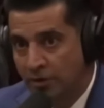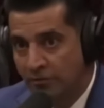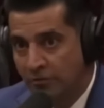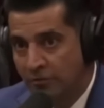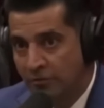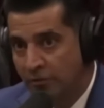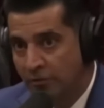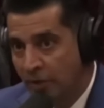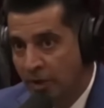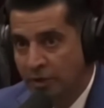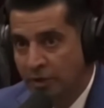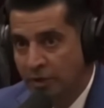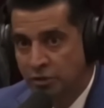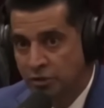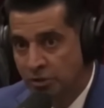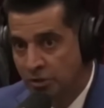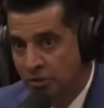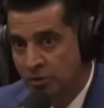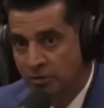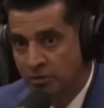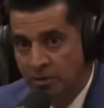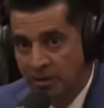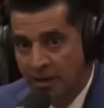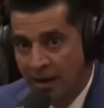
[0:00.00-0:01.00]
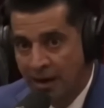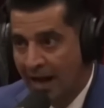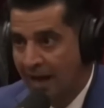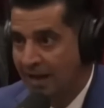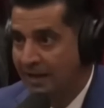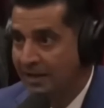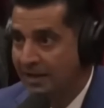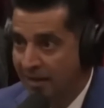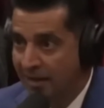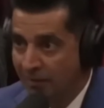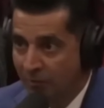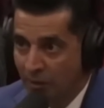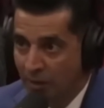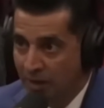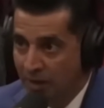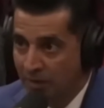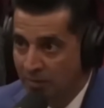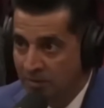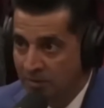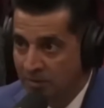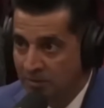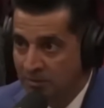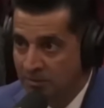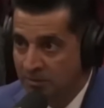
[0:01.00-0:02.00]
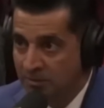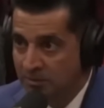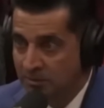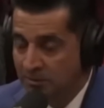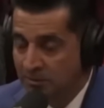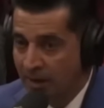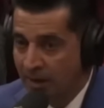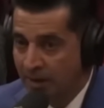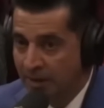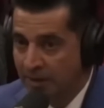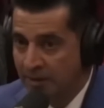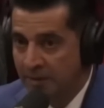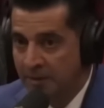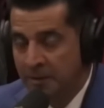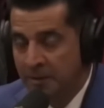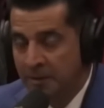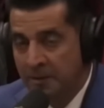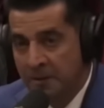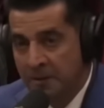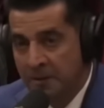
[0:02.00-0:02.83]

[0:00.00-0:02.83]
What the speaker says: if Frazier Ali never happens, right?